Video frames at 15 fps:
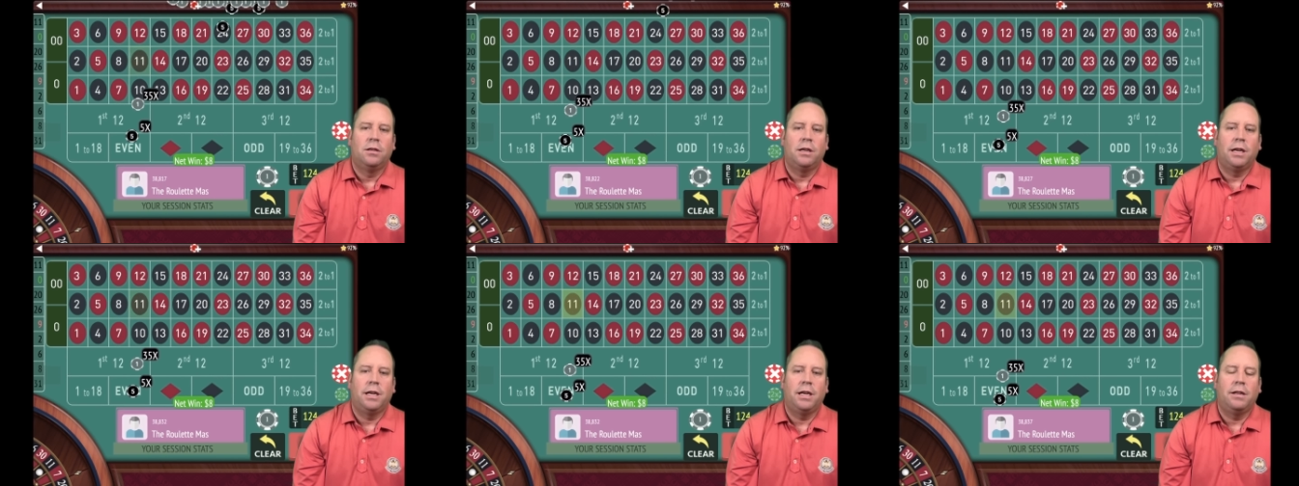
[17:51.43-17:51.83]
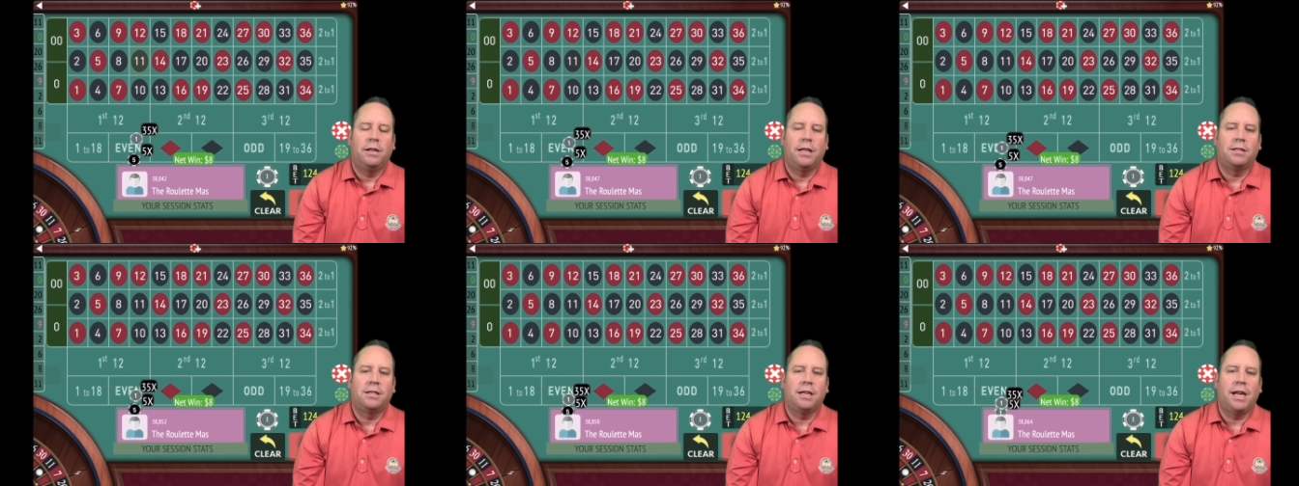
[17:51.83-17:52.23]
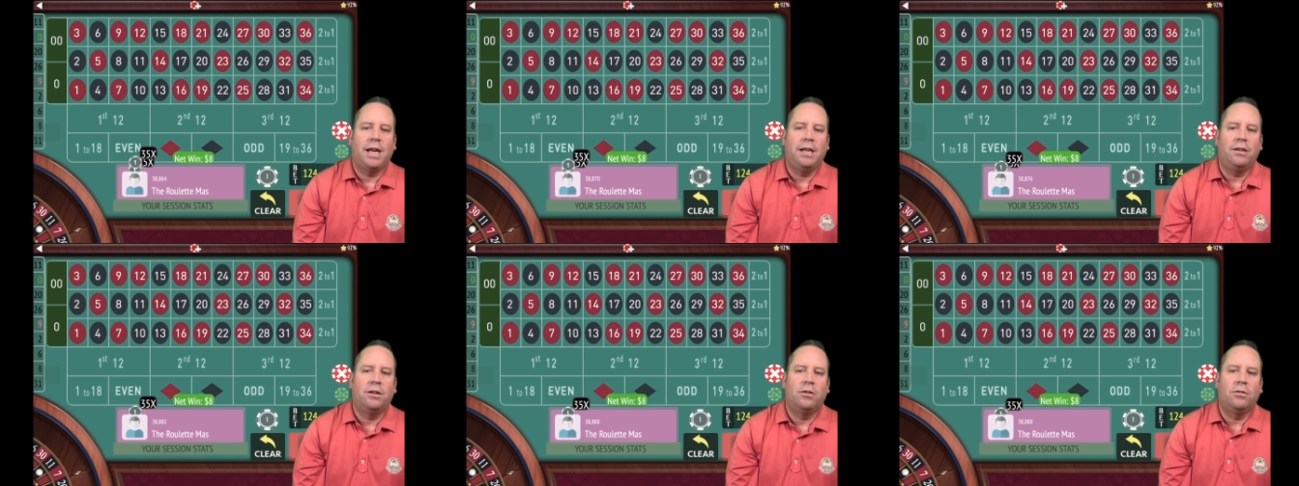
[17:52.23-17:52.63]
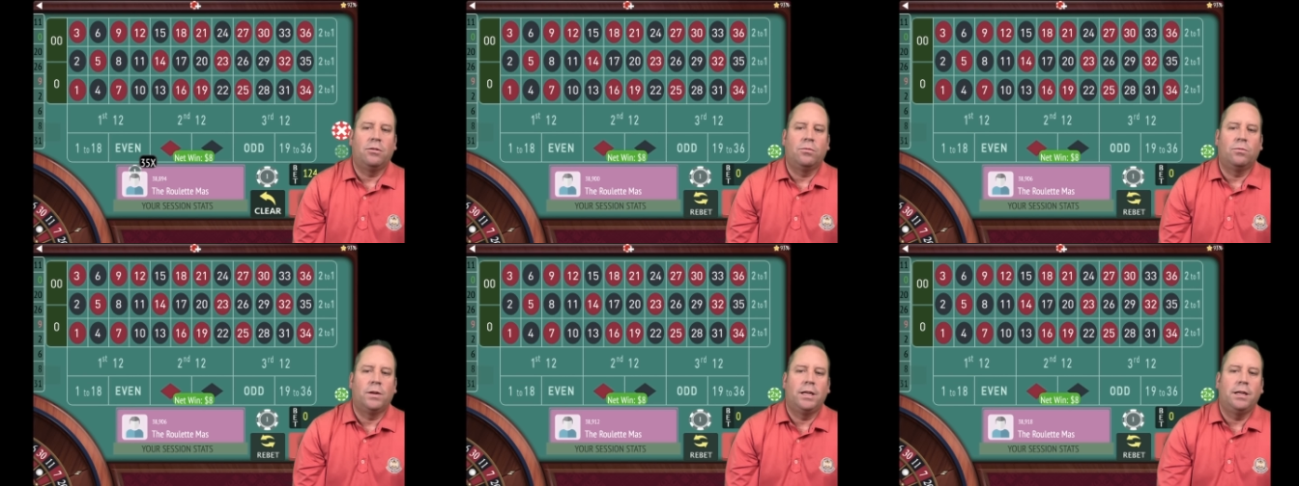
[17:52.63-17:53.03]
And that's an
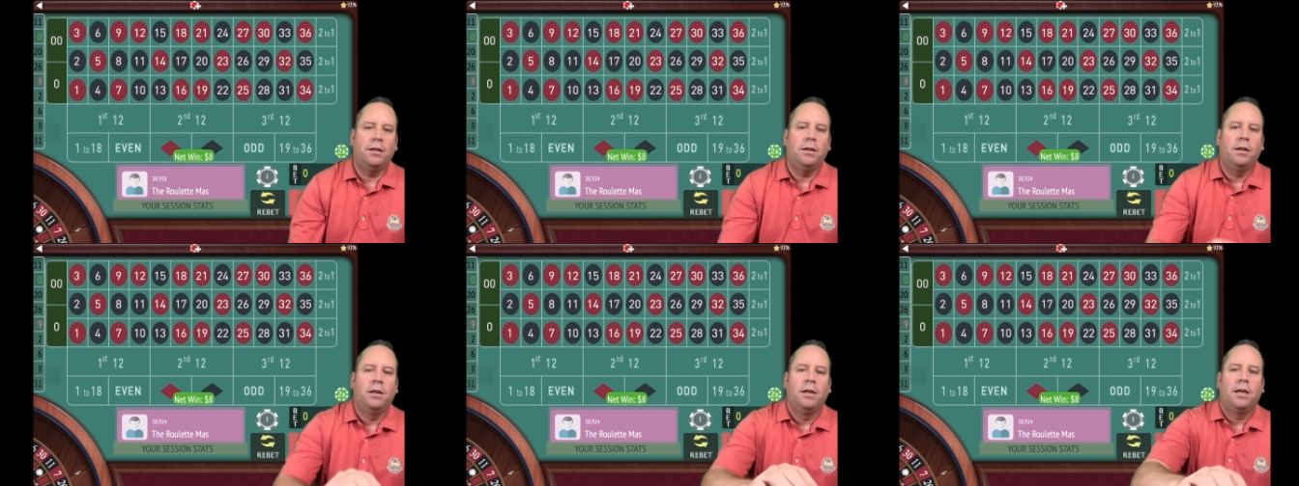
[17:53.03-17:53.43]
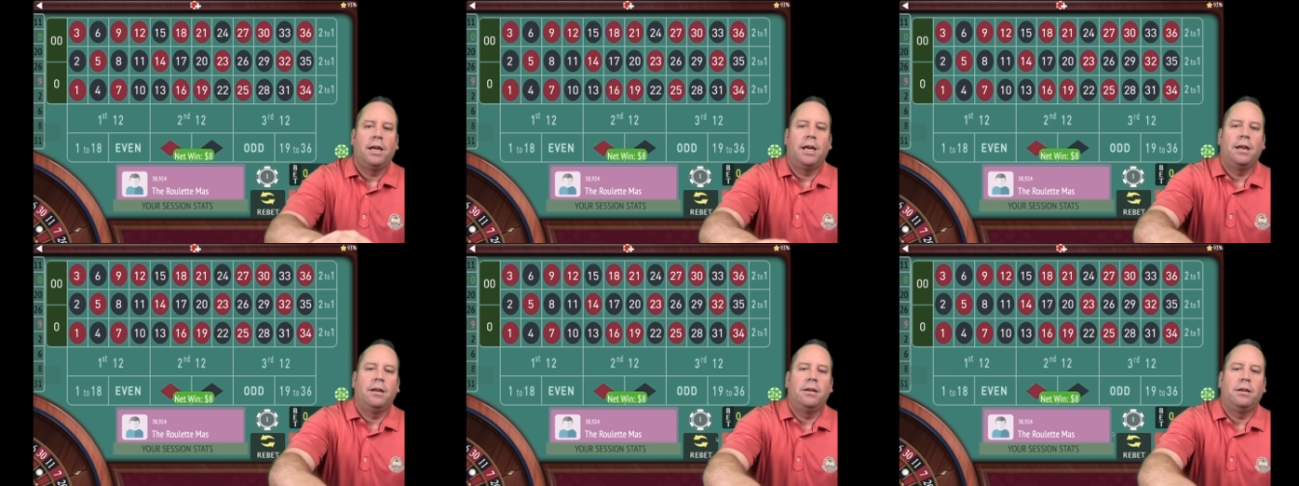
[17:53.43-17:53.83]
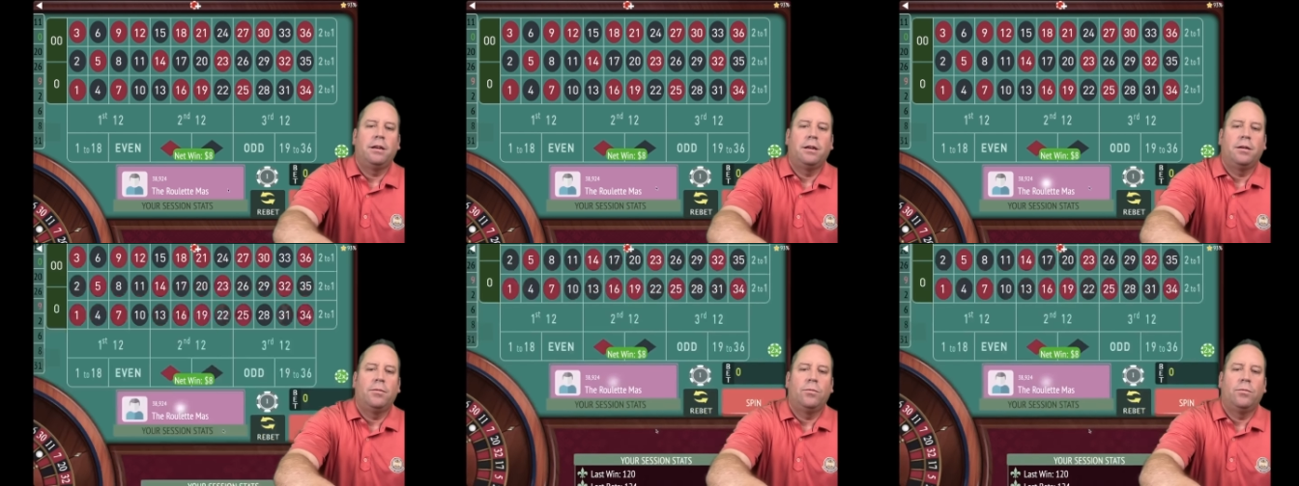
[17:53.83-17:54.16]
$8 win. And uh,